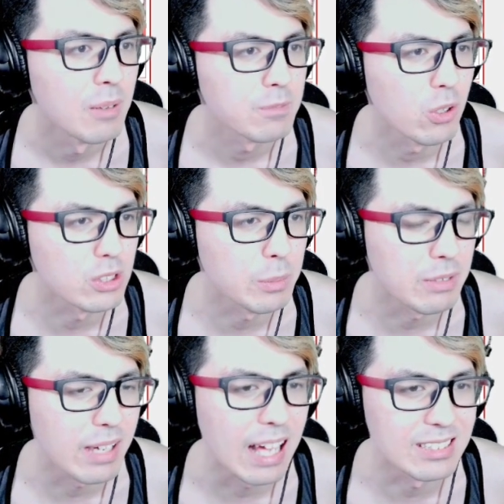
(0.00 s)
So
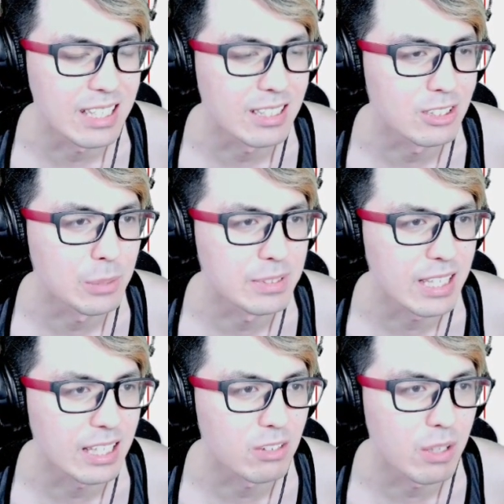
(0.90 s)
ultimately, I'd say the Super
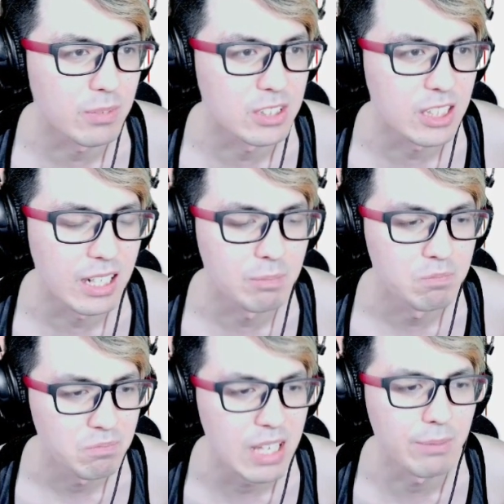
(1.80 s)
Saiyan 3 Vegeta,
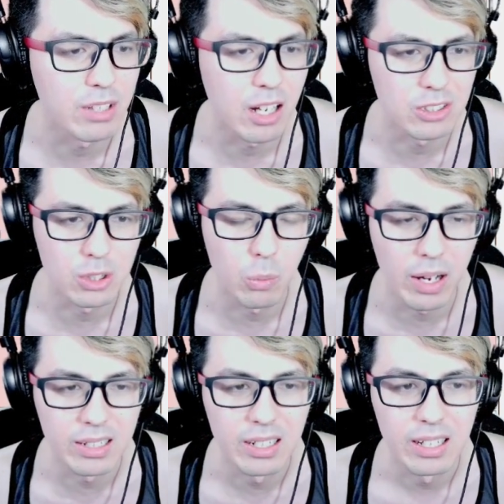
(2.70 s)
definitely also
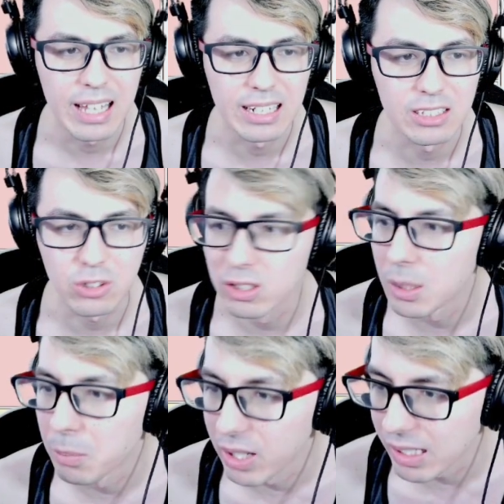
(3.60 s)
one that is good
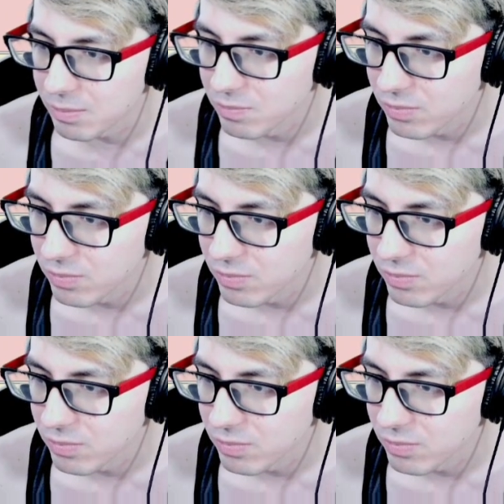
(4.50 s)
to bring.